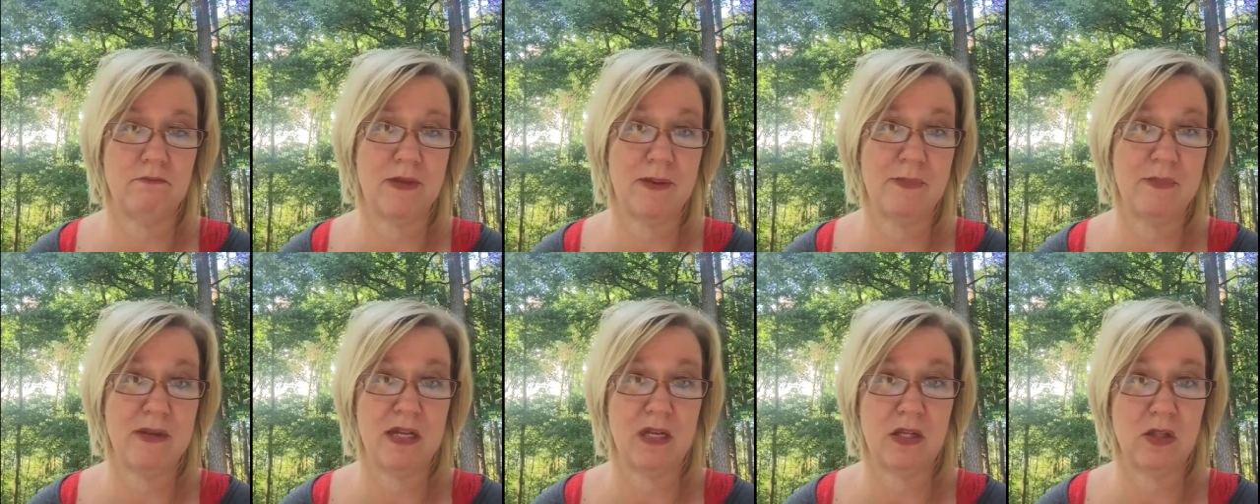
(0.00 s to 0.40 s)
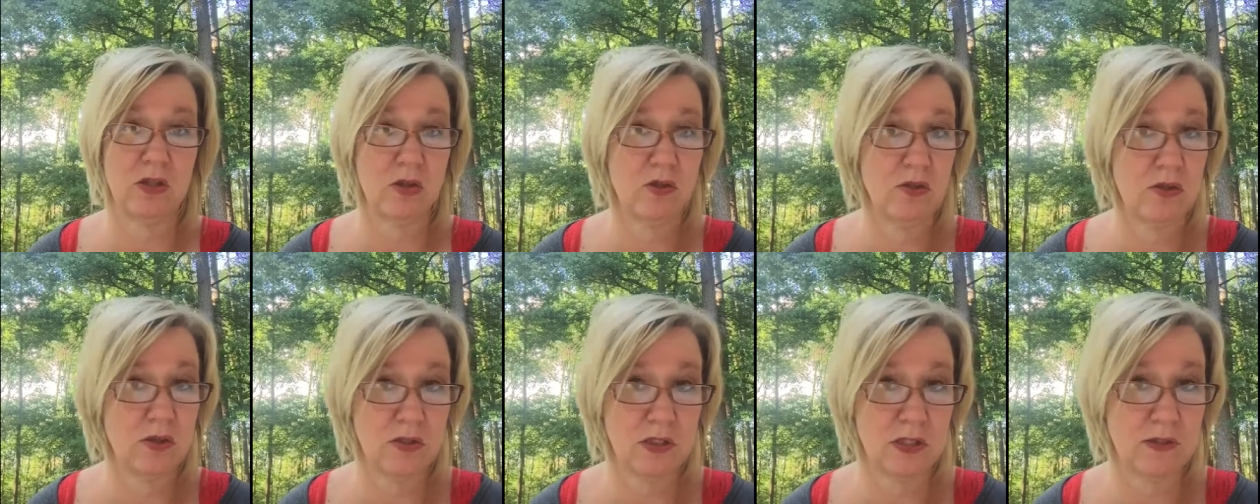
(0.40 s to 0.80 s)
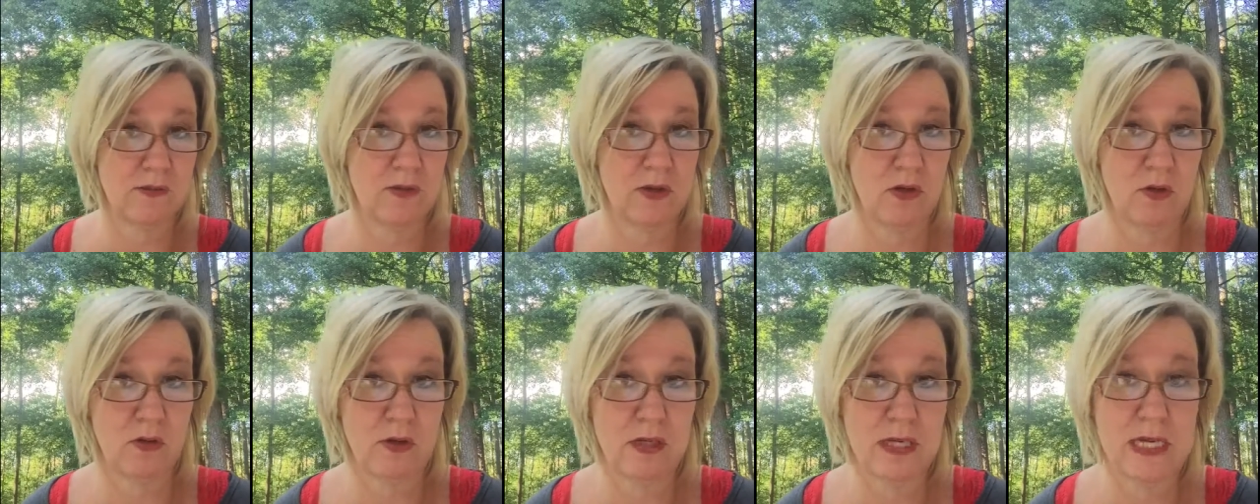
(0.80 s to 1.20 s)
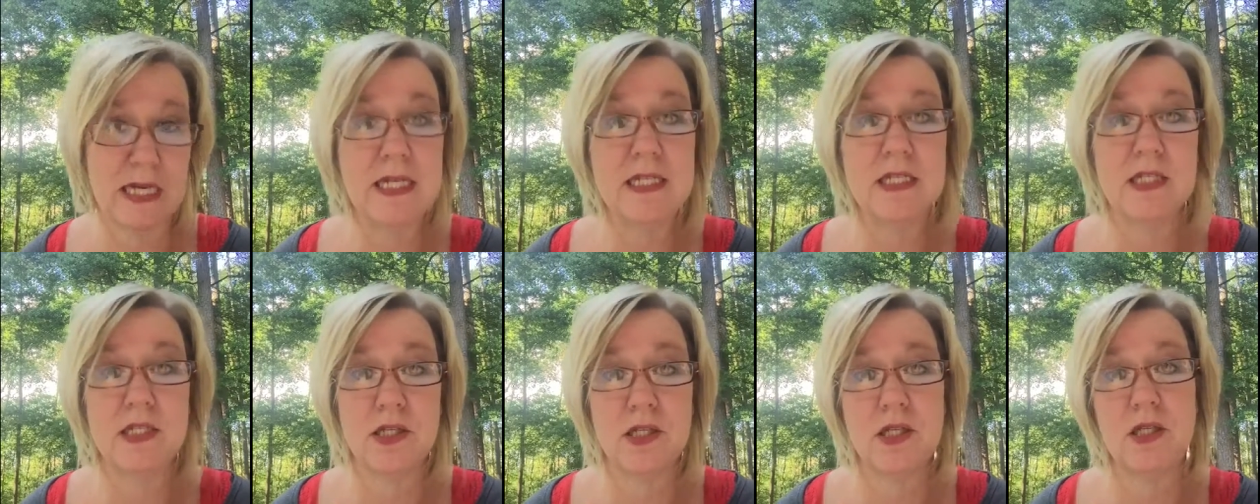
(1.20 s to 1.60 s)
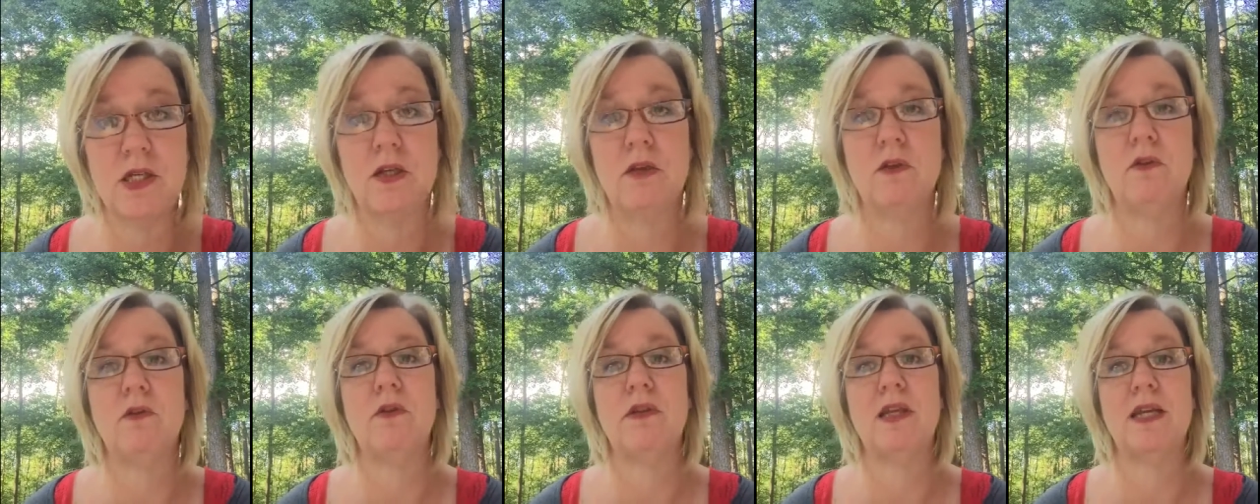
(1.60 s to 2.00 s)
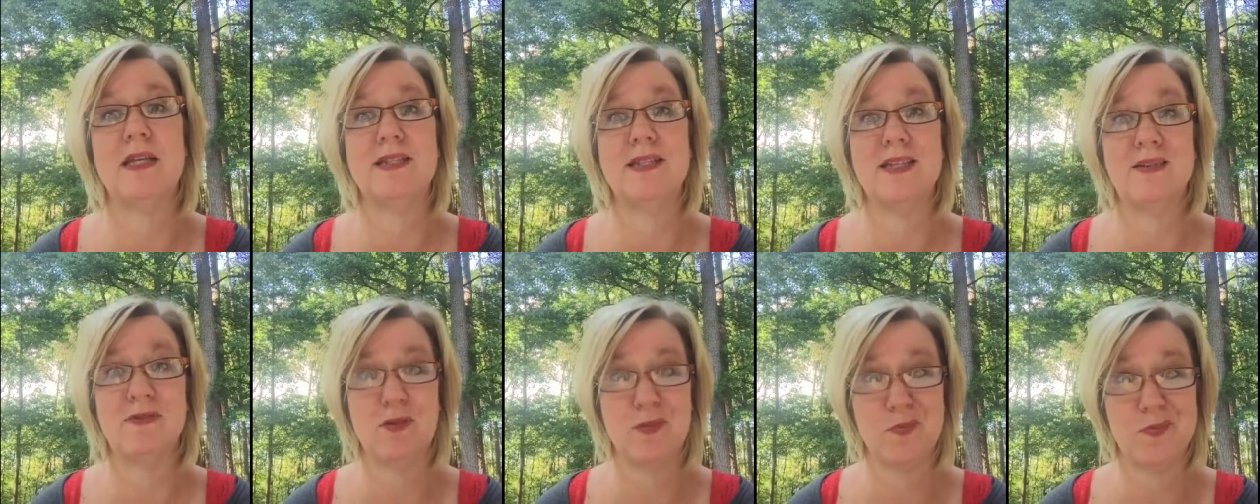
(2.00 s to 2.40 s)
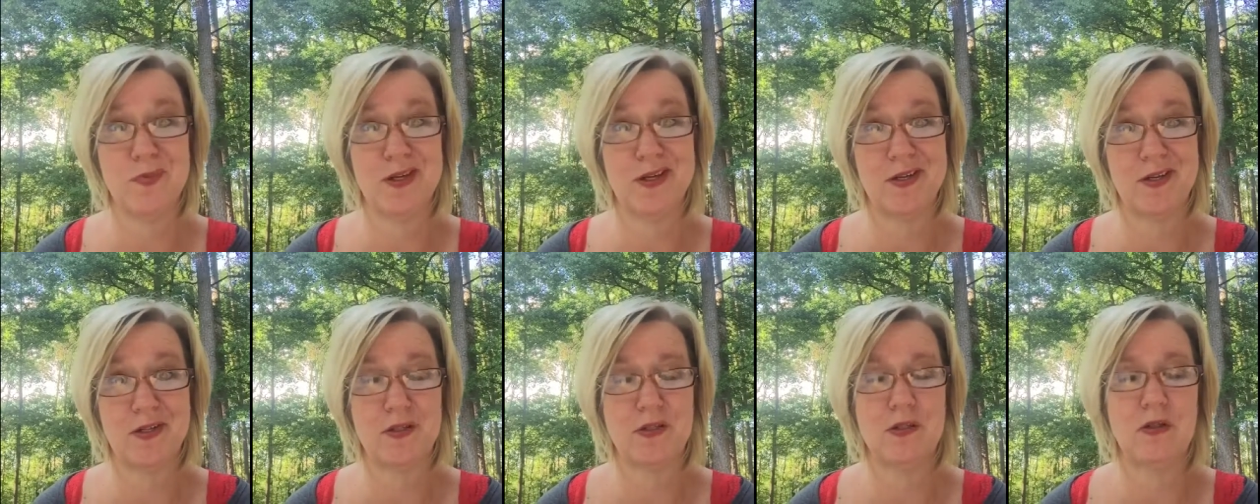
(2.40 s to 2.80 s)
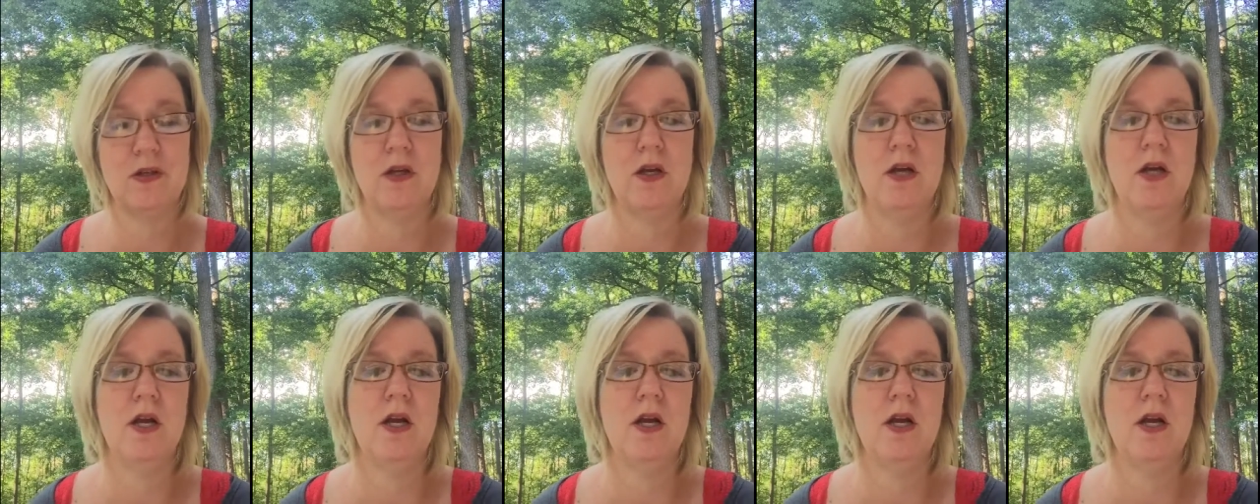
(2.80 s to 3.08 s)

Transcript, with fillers: maybe include those if you don't need to, that's even better.